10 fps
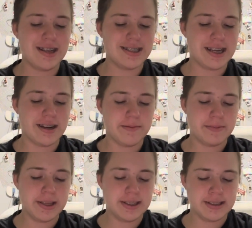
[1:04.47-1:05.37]
Serum,
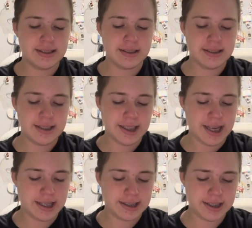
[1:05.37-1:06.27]
the Salicylic
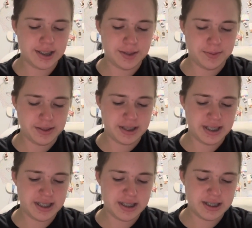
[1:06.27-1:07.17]
Acid
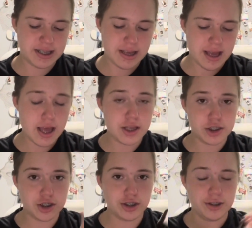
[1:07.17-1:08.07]
2%
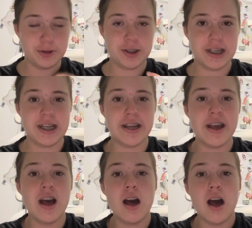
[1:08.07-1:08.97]
solution.
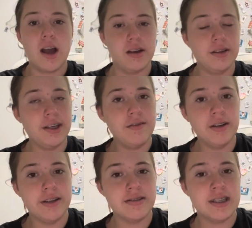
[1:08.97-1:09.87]
I only ever
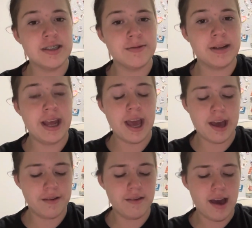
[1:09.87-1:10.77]
use this when I
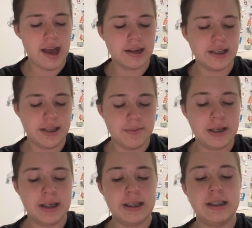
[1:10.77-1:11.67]
have acne
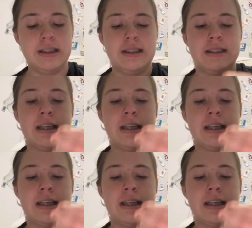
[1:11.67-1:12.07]
because